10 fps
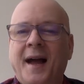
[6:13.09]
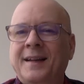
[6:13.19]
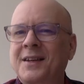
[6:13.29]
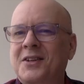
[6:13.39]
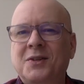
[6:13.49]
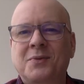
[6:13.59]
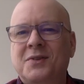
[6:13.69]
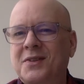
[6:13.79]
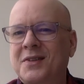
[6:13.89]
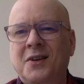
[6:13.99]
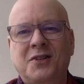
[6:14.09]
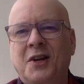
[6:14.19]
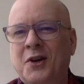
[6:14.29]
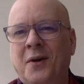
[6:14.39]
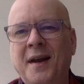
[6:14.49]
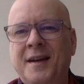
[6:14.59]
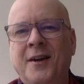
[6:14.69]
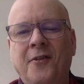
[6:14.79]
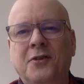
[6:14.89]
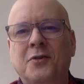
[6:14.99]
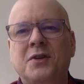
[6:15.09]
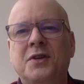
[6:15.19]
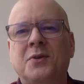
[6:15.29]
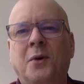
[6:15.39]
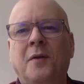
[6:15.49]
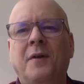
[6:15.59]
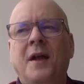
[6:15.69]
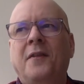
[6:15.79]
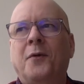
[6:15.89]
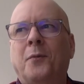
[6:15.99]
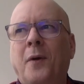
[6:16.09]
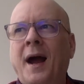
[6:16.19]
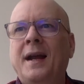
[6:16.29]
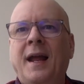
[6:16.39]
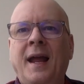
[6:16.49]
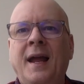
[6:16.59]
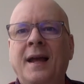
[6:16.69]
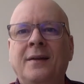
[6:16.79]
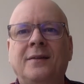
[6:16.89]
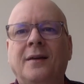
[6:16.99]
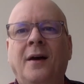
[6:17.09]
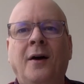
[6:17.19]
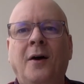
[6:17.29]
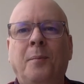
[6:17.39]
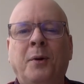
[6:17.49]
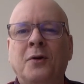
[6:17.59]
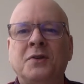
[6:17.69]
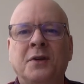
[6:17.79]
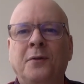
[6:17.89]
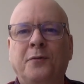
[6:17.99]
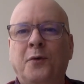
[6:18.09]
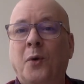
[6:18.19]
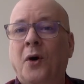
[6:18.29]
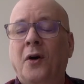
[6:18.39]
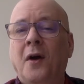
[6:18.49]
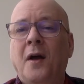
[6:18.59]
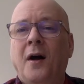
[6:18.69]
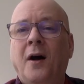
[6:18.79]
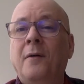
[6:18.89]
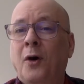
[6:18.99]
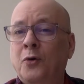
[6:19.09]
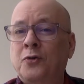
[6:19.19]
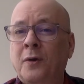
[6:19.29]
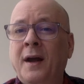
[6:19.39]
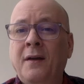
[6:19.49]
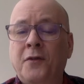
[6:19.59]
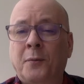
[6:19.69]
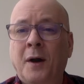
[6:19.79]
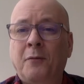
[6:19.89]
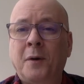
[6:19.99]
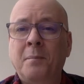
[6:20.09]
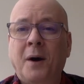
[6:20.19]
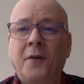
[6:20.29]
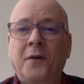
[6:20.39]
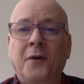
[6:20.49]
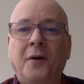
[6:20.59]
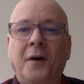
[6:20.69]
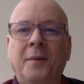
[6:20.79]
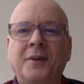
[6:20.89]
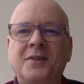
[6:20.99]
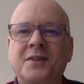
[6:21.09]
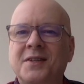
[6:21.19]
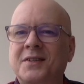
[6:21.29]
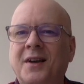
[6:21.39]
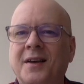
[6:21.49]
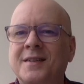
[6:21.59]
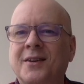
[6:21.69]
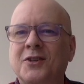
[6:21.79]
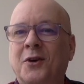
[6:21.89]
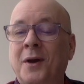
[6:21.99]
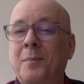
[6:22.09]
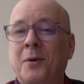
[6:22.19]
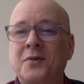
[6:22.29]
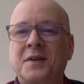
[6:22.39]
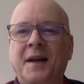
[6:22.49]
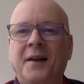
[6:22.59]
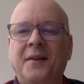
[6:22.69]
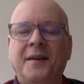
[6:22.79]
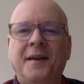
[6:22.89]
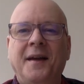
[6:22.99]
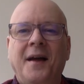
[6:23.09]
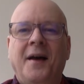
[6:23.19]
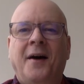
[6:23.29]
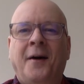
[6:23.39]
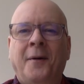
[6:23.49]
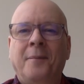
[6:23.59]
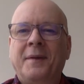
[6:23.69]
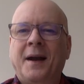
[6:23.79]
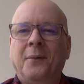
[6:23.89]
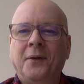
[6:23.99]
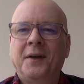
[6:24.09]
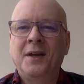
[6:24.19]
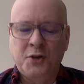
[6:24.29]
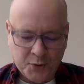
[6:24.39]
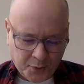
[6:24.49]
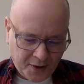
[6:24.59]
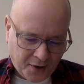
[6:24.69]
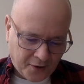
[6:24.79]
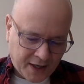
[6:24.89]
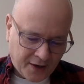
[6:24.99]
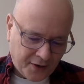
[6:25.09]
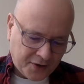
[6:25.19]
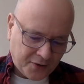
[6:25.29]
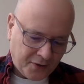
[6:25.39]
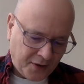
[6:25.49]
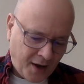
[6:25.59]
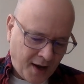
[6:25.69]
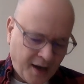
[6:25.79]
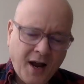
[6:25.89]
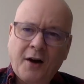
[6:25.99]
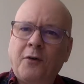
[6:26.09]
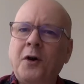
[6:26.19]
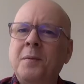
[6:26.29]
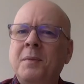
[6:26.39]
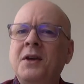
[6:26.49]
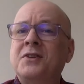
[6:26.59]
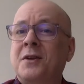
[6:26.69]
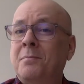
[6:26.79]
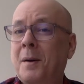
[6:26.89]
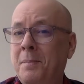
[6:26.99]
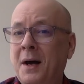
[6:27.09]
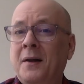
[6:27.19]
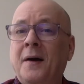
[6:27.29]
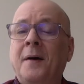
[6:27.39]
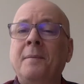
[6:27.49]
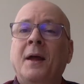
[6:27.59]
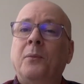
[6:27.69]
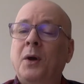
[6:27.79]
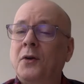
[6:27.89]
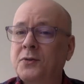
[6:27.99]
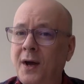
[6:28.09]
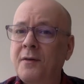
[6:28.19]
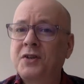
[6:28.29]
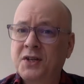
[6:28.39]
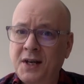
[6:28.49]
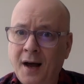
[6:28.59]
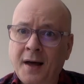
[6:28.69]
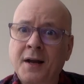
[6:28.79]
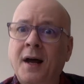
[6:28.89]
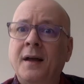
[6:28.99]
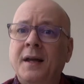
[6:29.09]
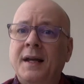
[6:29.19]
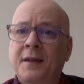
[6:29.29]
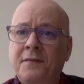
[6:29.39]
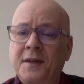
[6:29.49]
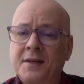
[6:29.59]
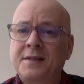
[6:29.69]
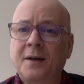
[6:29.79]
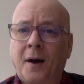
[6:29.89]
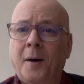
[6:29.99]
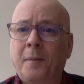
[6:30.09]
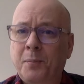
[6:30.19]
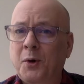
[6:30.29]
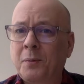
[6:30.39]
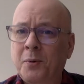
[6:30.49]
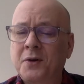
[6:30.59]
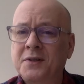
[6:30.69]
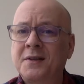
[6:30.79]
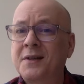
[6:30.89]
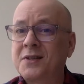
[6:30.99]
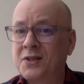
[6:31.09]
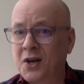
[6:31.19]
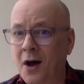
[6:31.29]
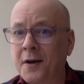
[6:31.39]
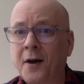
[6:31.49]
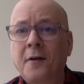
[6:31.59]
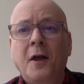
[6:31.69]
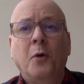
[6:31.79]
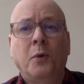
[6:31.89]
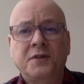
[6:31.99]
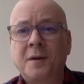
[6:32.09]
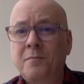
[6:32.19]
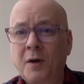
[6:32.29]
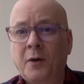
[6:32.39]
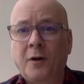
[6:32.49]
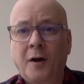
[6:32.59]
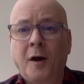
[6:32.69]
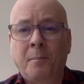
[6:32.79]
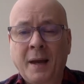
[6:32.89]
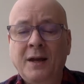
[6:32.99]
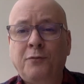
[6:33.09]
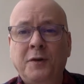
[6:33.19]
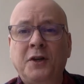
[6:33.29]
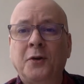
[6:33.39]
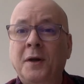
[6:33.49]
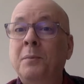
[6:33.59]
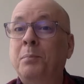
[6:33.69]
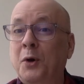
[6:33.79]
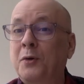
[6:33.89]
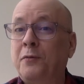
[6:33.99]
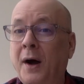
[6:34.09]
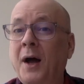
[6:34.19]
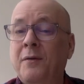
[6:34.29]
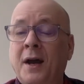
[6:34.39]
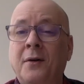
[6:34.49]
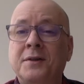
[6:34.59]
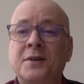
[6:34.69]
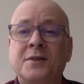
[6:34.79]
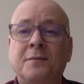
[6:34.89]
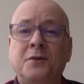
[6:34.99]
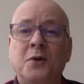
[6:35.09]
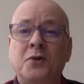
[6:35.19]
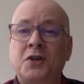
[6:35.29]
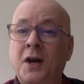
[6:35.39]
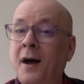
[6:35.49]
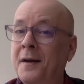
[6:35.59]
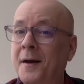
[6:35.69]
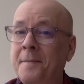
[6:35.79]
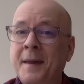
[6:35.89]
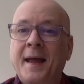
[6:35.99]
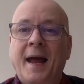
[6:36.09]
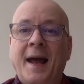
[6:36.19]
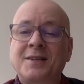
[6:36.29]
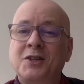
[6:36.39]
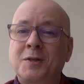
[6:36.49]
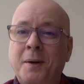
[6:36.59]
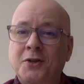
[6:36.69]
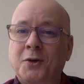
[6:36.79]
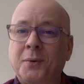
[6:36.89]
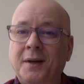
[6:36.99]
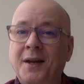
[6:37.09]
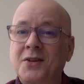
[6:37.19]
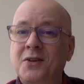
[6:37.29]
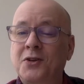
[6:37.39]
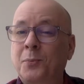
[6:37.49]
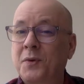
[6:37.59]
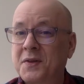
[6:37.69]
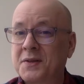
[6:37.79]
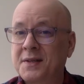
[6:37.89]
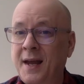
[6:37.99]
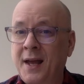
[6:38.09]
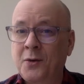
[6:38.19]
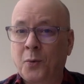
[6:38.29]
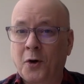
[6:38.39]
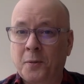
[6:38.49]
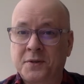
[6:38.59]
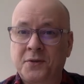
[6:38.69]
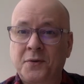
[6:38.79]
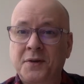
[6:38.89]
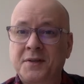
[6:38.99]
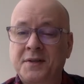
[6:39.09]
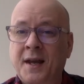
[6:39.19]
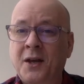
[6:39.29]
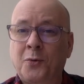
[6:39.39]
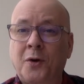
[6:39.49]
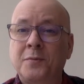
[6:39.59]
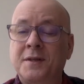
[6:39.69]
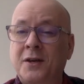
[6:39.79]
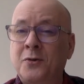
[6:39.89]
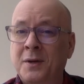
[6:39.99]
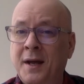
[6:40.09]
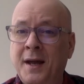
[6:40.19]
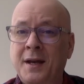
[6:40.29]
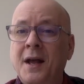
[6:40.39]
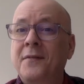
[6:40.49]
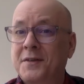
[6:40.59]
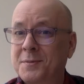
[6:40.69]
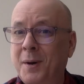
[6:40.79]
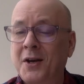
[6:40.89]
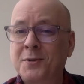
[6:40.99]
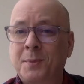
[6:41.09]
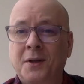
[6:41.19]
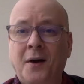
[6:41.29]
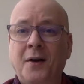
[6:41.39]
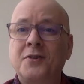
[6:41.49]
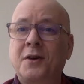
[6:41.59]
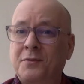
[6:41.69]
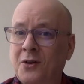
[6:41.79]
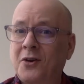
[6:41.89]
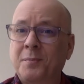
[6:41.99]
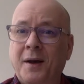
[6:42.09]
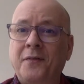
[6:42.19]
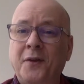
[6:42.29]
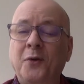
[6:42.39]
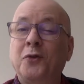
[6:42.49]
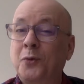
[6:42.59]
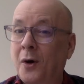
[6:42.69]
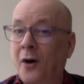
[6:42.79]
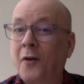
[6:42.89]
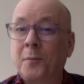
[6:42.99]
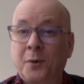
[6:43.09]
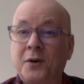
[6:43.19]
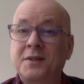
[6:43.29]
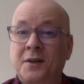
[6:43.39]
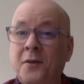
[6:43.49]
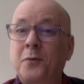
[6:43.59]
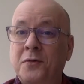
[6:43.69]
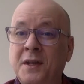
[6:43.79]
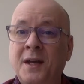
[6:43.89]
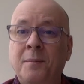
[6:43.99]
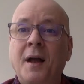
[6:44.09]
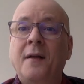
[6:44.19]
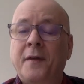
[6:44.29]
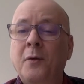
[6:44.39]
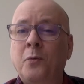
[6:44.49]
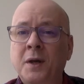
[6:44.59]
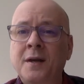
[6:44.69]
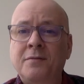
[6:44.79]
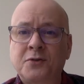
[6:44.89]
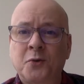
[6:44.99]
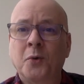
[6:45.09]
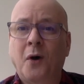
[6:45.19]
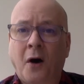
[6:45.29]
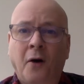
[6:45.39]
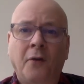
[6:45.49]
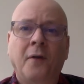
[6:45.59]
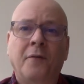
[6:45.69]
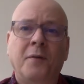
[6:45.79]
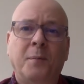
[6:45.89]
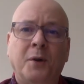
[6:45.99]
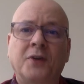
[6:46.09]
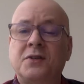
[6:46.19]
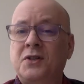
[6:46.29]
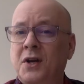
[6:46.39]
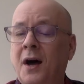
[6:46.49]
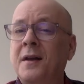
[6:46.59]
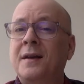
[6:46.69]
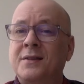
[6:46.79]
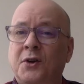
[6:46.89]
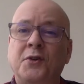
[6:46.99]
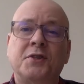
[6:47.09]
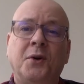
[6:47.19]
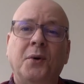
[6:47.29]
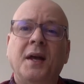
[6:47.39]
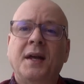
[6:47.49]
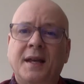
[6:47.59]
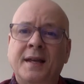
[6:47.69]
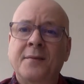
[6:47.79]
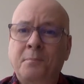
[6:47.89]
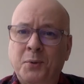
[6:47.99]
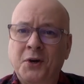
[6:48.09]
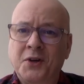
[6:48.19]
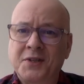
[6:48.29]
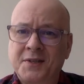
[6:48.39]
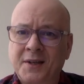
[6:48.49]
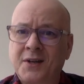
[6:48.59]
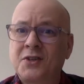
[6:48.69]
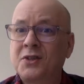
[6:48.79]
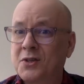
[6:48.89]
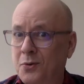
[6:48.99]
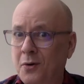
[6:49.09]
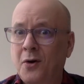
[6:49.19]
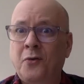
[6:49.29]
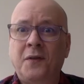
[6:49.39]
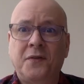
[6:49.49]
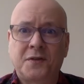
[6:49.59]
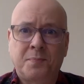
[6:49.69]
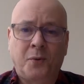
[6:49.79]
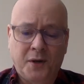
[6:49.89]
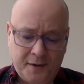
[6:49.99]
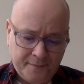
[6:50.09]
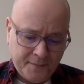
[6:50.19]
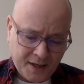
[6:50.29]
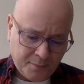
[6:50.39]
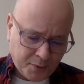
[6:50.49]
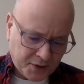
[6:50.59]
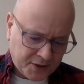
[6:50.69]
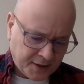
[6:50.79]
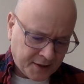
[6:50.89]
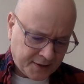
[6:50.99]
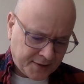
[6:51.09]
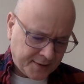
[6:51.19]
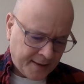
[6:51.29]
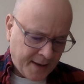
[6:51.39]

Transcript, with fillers: I think she was just such a great character. She's sort of the right-hand uh, person for uh, Odrade, the Reverend Mother, uh, but she's just got such a great personality um, that I really enjoyed her character a lot. I've already mentioned Murbella. We also have Shiana in this uh, book. Book six, Shiana was a, a main figure in Book five, Heretics of Dune. Shiana has a special relationship relationship with the sandworms. So the sandworms that create spice melange, I've talked about those through all the books. Another theme that weaves through all of the books. Shiana is also in Book six. She's grown at this point in Book six.